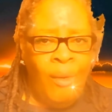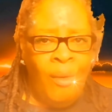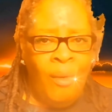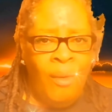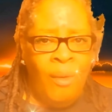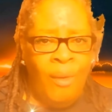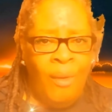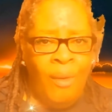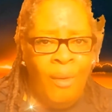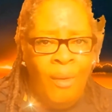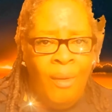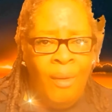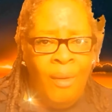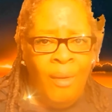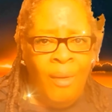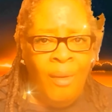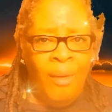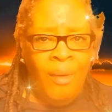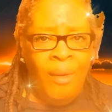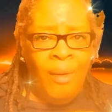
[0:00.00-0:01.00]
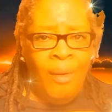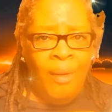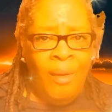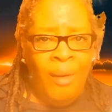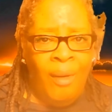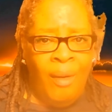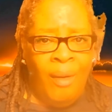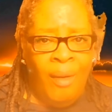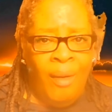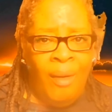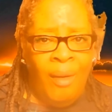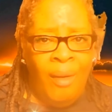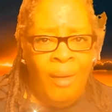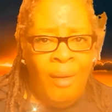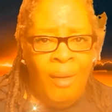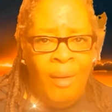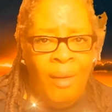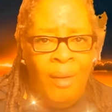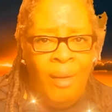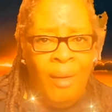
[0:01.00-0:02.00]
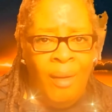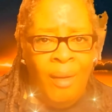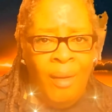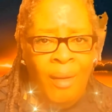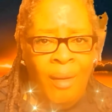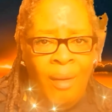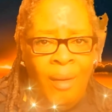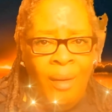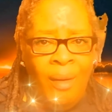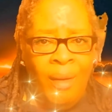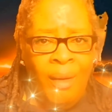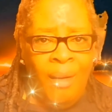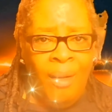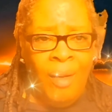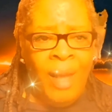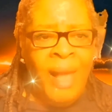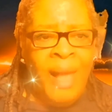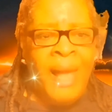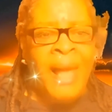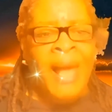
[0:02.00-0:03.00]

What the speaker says: Nothing is said.